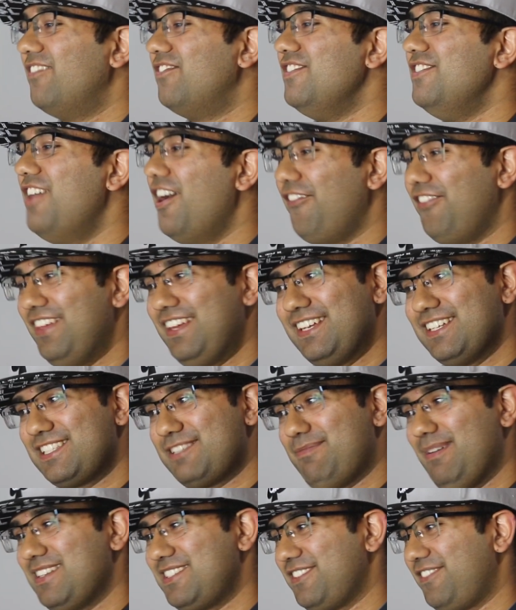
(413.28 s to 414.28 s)
if nothing is
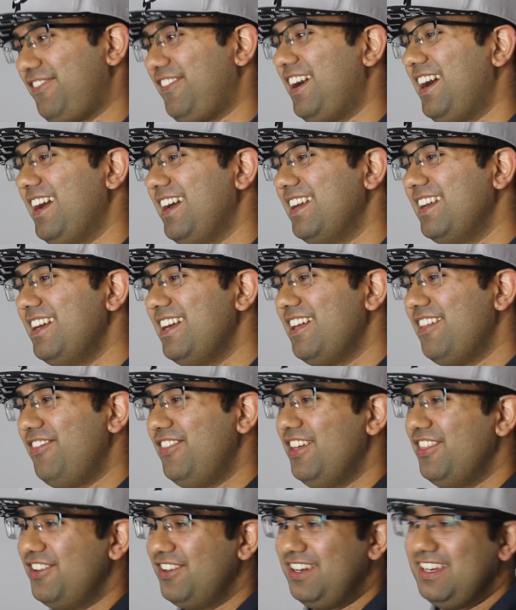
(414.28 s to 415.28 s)
specified,
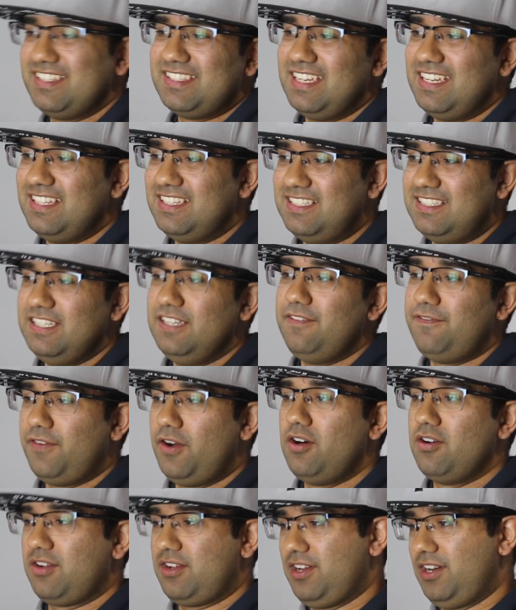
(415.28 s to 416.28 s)
then there is a
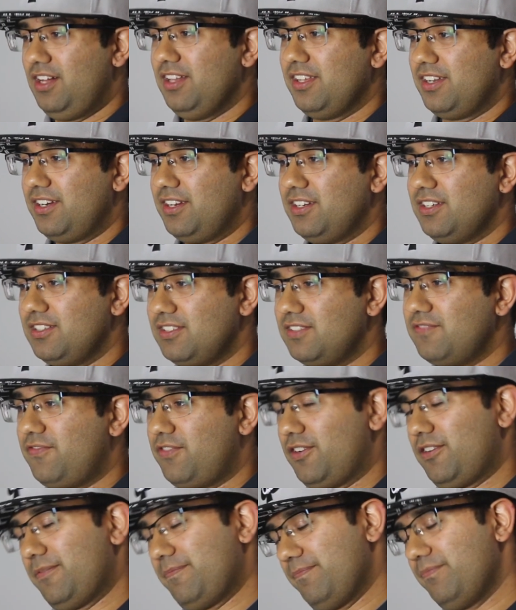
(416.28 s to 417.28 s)
default color
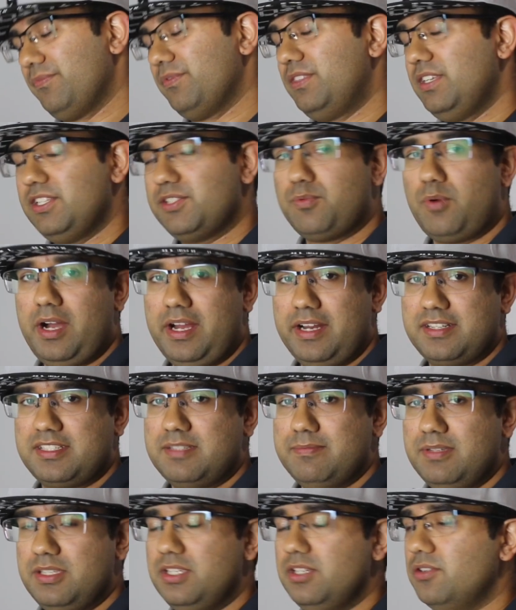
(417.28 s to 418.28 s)
for these wires
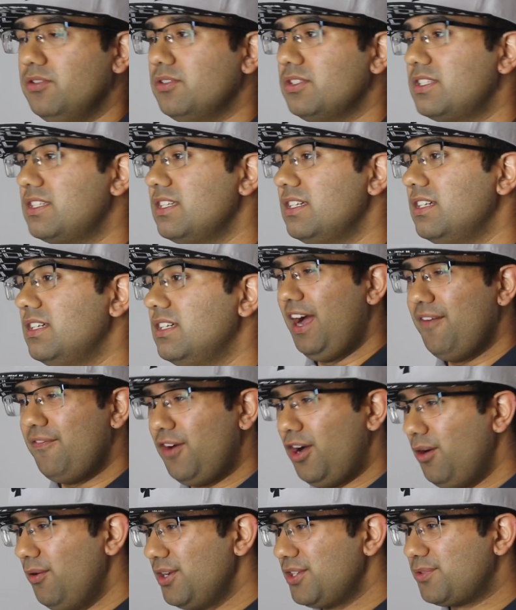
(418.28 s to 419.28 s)
to be used. I've
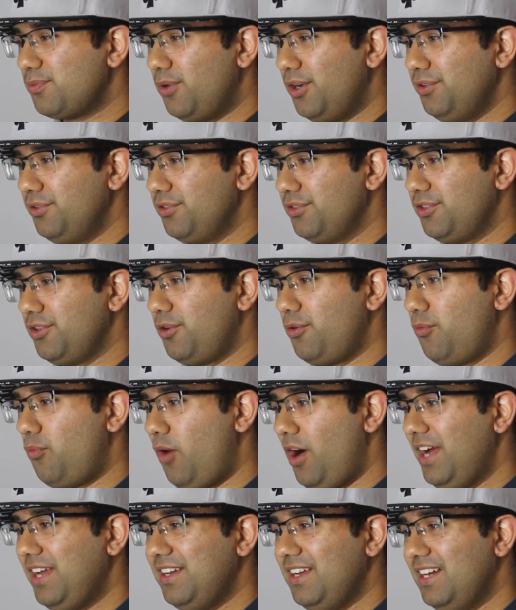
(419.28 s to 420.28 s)
always wondered though,
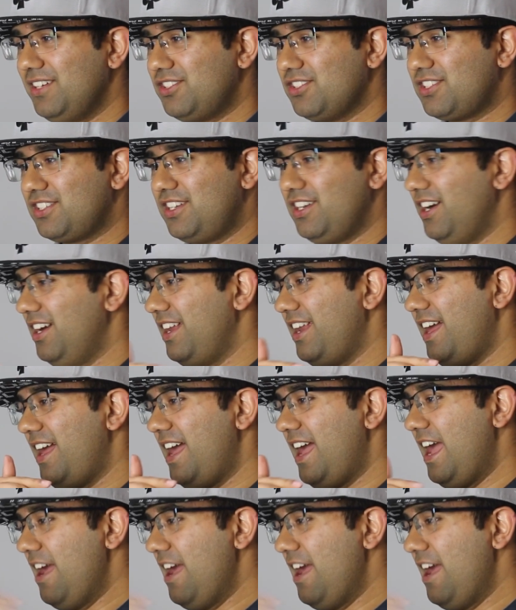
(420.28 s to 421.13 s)
why not just cut